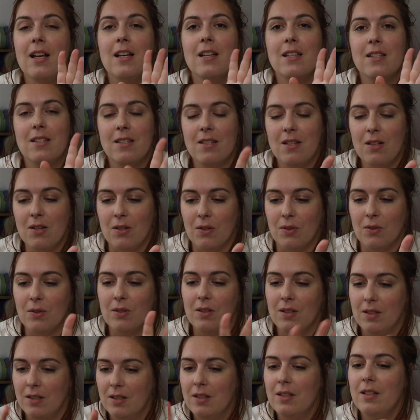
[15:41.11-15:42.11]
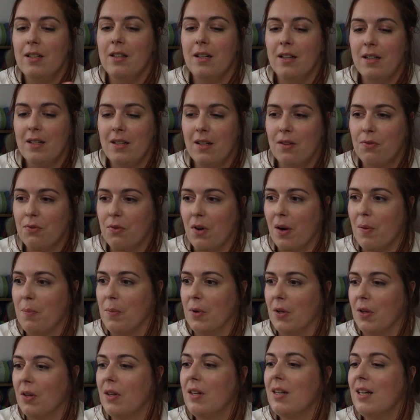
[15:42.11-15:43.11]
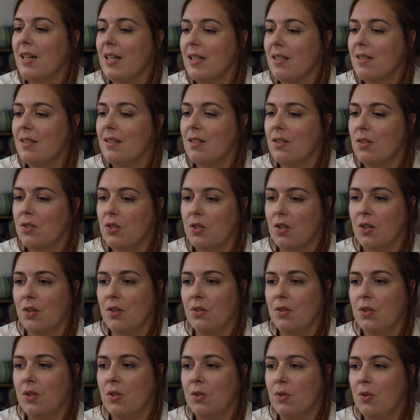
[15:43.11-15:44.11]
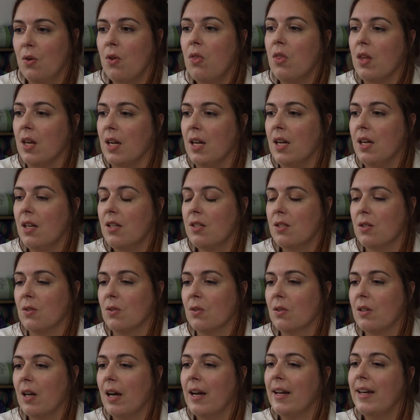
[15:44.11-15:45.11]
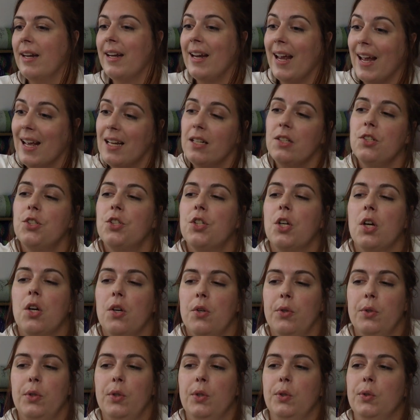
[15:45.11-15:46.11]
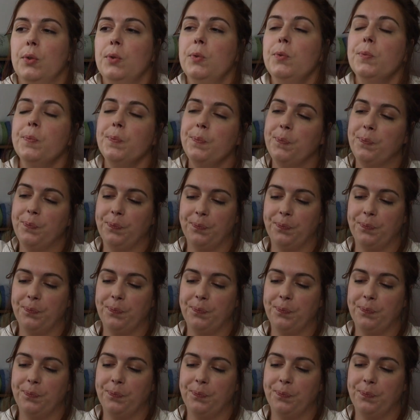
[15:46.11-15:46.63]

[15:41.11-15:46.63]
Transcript: So enough ramble, let's show you the sock I can show you.